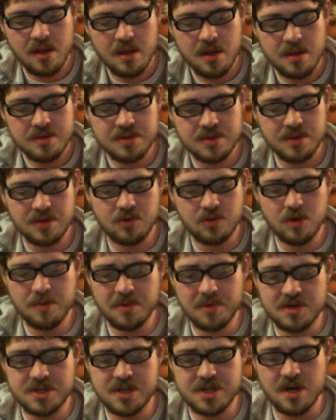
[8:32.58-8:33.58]
So the
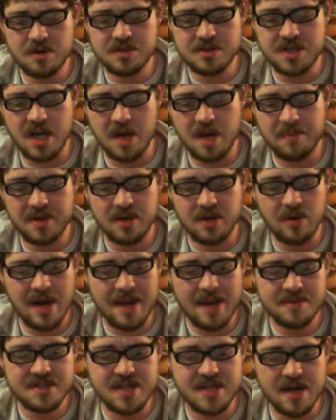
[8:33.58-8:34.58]
creeper shows up and
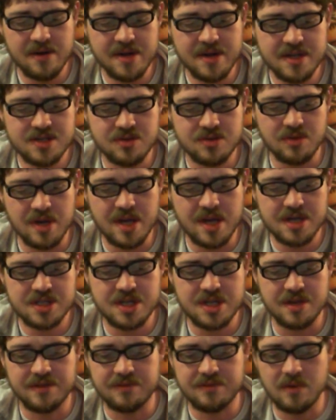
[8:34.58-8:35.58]
grabs Darry and Trish.
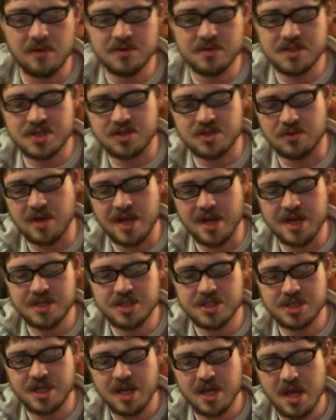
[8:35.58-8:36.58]
He throws
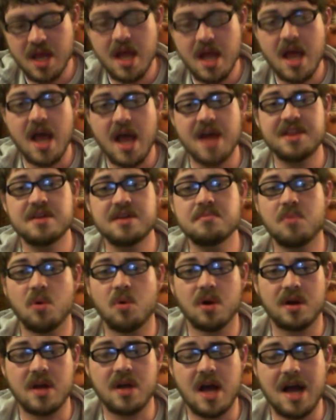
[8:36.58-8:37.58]
Trish, and then
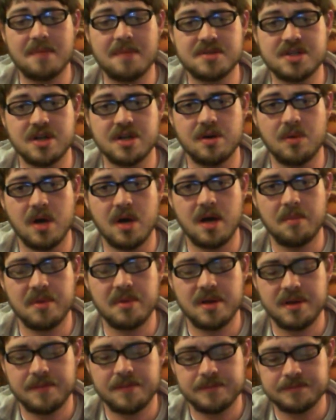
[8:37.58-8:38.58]
more cops show up.
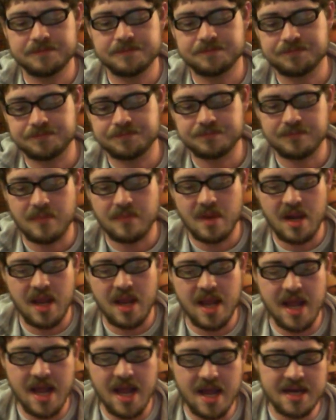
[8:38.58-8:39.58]

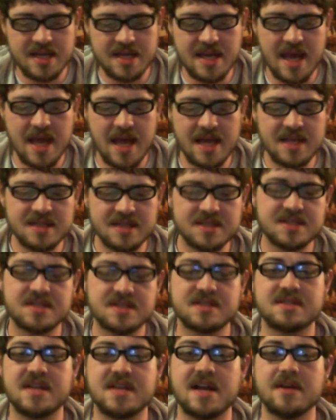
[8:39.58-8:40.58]
And he has
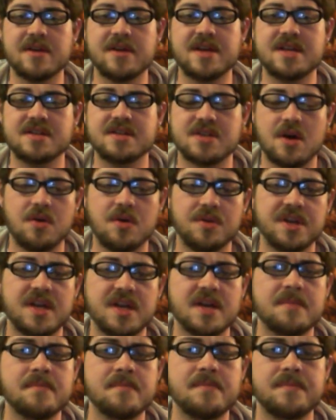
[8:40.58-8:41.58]
Darry, he's holding
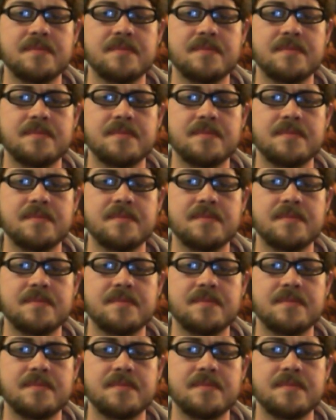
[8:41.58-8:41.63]
him.